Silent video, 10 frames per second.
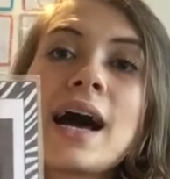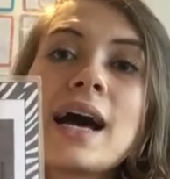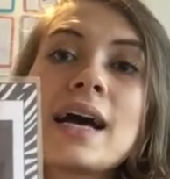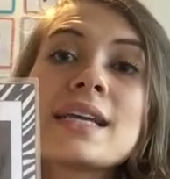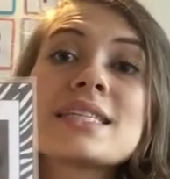
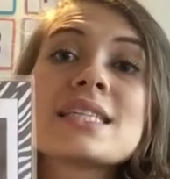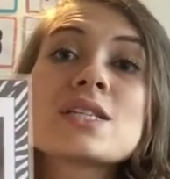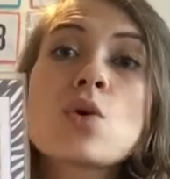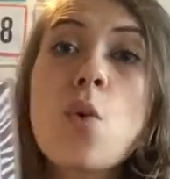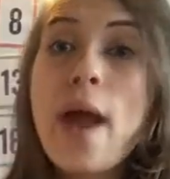And
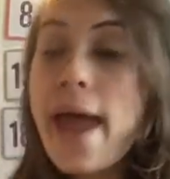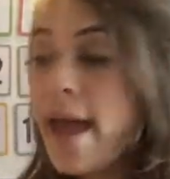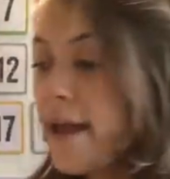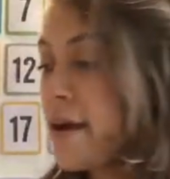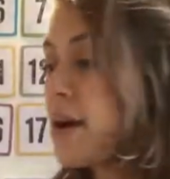
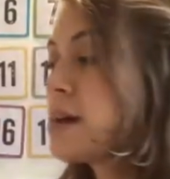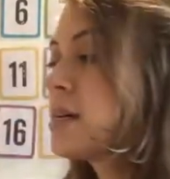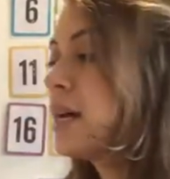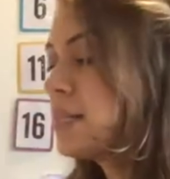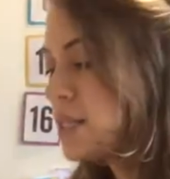square,
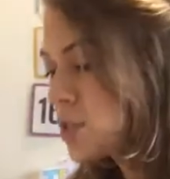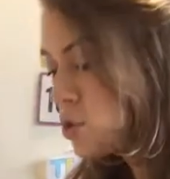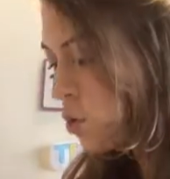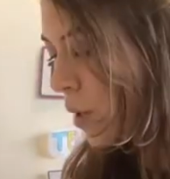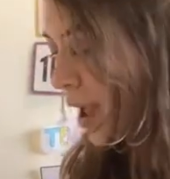a
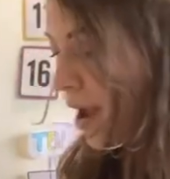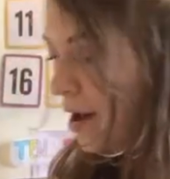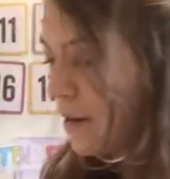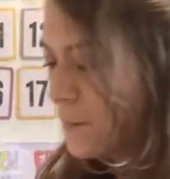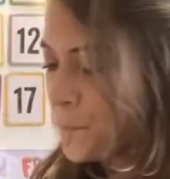
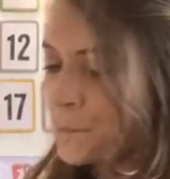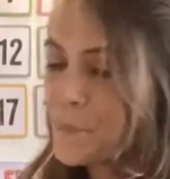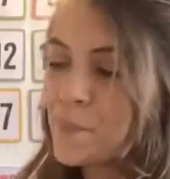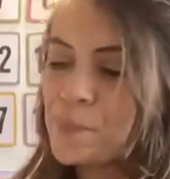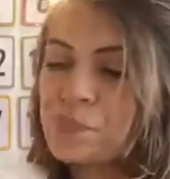square.
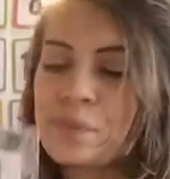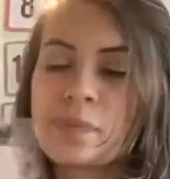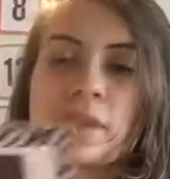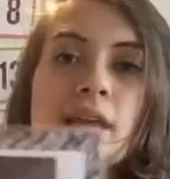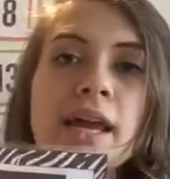
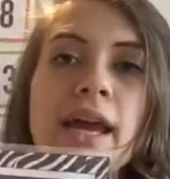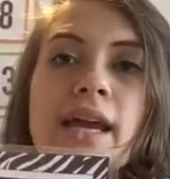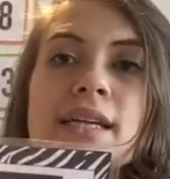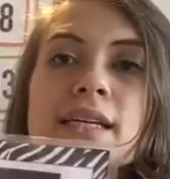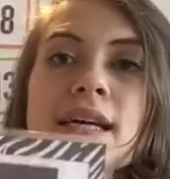
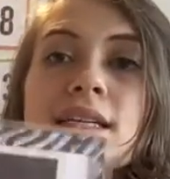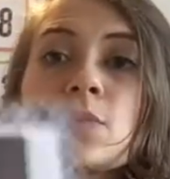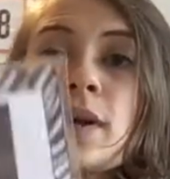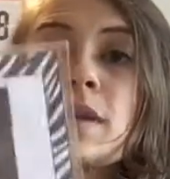And this one.